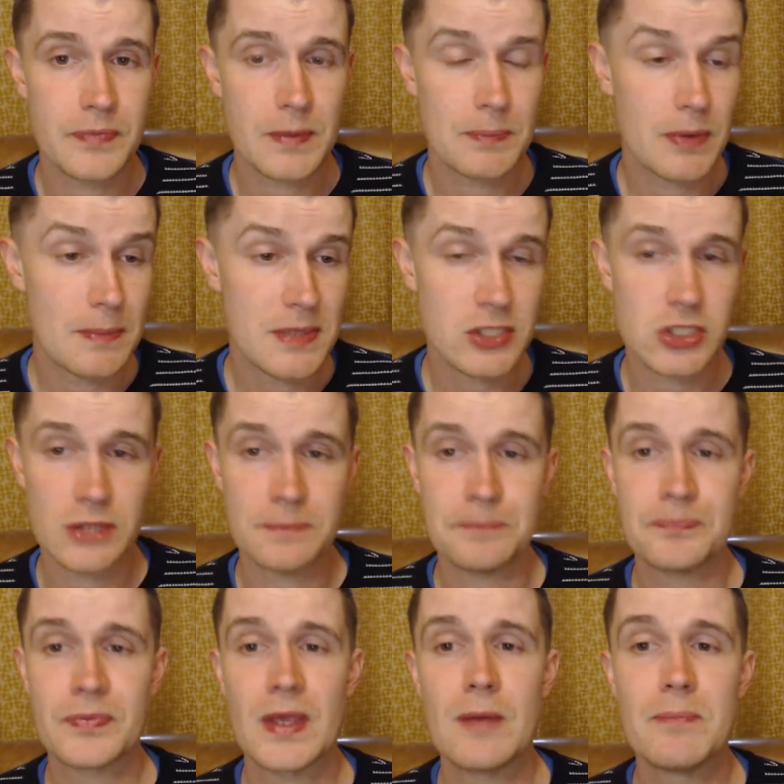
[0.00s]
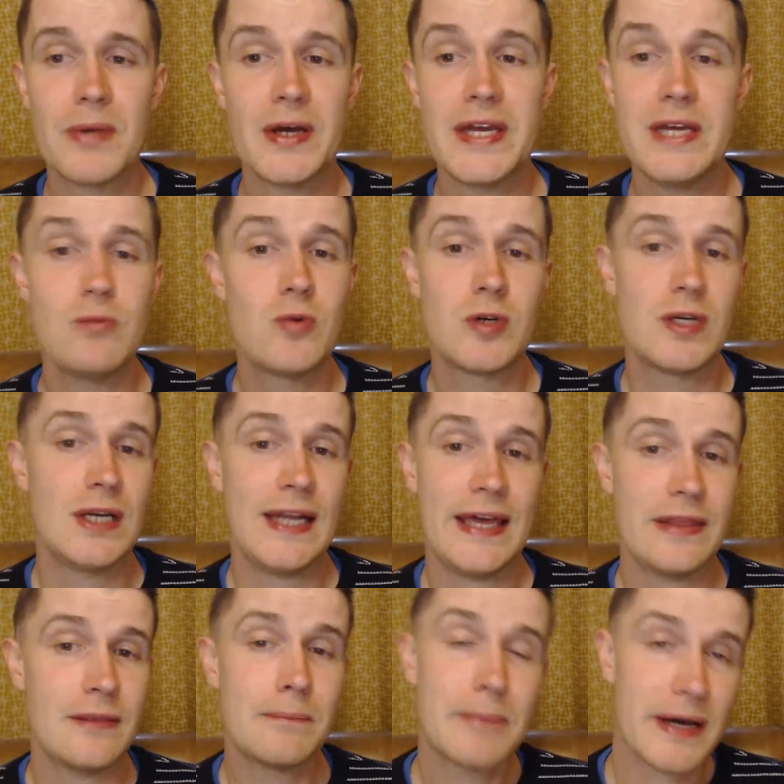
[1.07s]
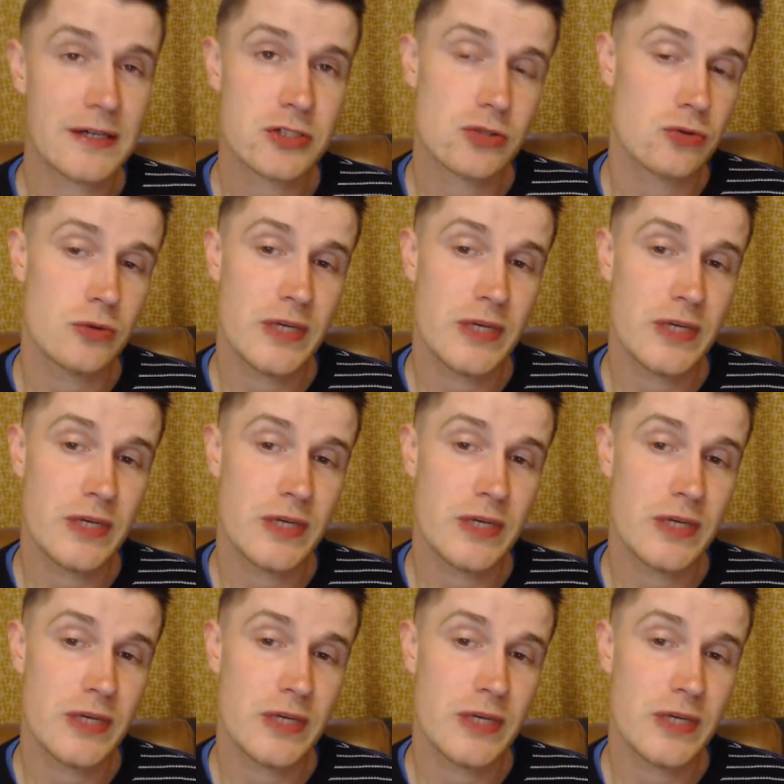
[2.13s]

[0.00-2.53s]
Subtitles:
permission, but he wouldn't let them pass through